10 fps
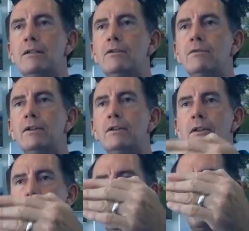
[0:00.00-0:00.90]
So you've
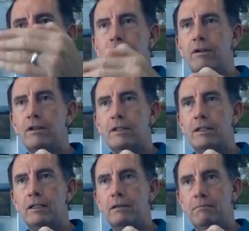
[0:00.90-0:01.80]
got front
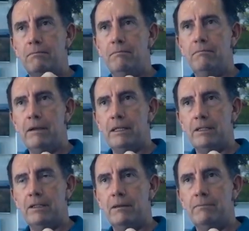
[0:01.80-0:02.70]
seat,
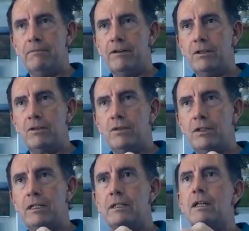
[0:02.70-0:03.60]
passenger, front 2
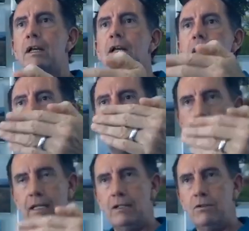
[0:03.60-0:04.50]
seats, the
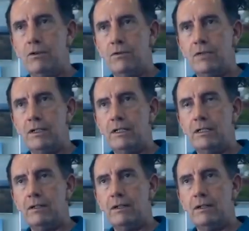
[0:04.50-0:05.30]
second row of seats.